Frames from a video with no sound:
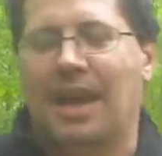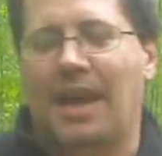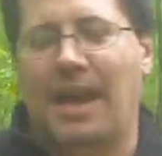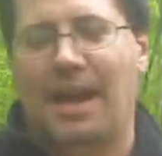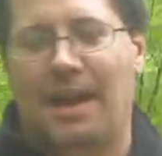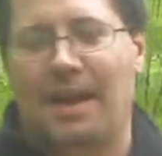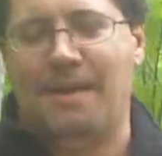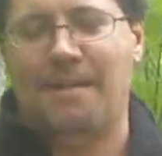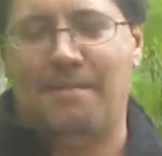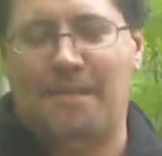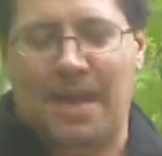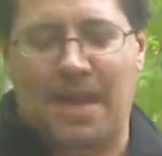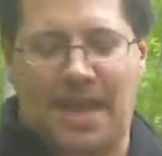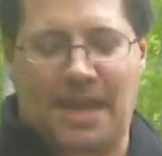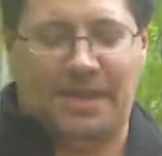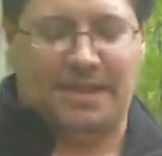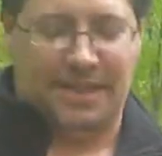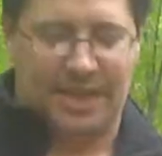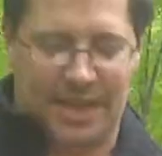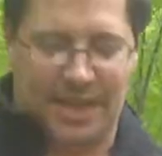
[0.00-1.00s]
Um,
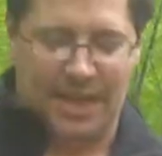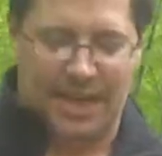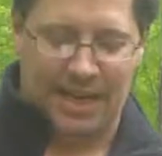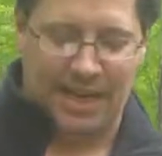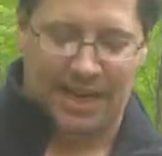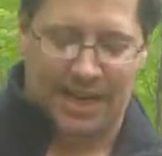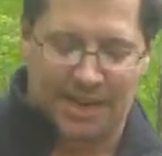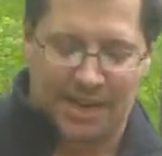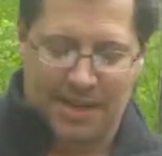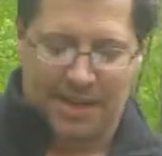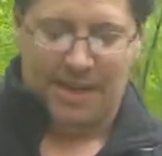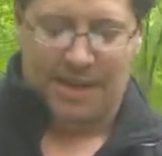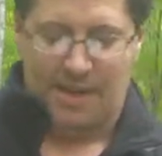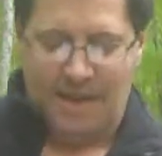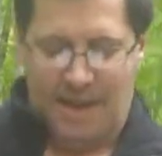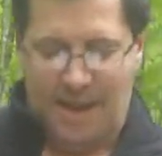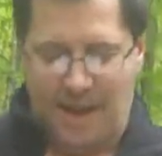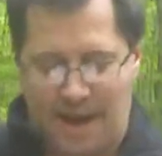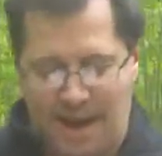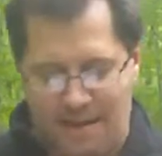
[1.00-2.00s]
a study
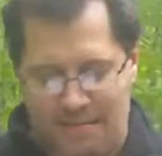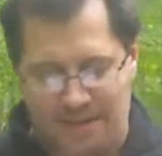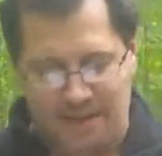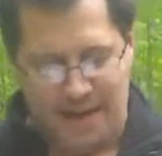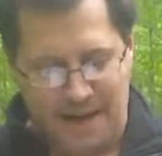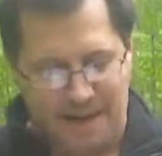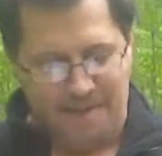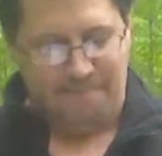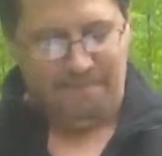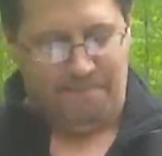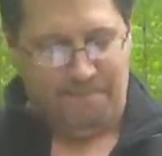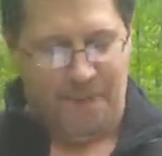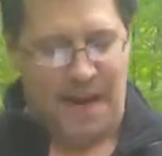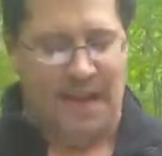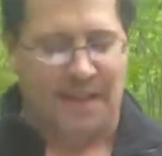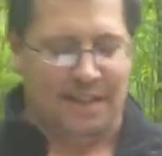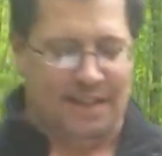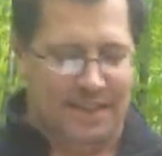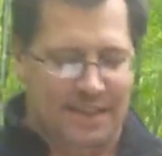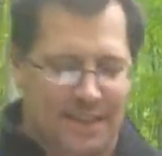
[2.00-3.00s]
uh, done
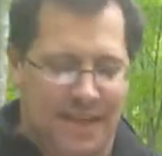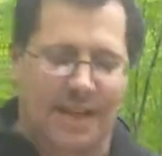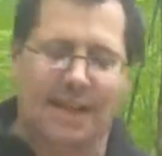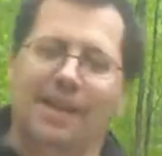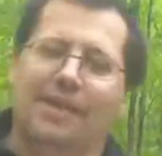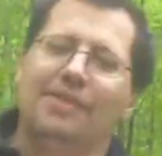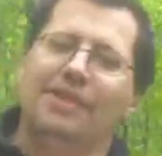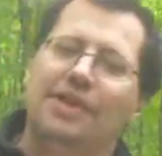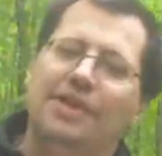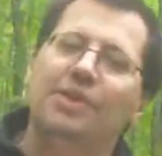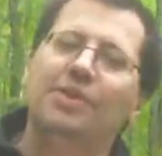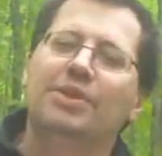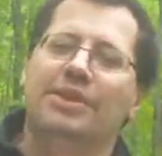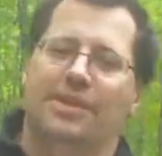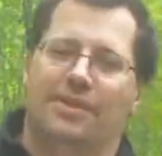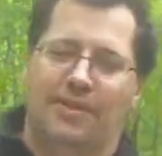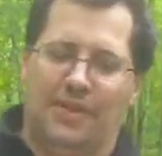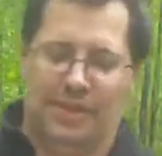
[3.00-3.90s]
pilot study on the use of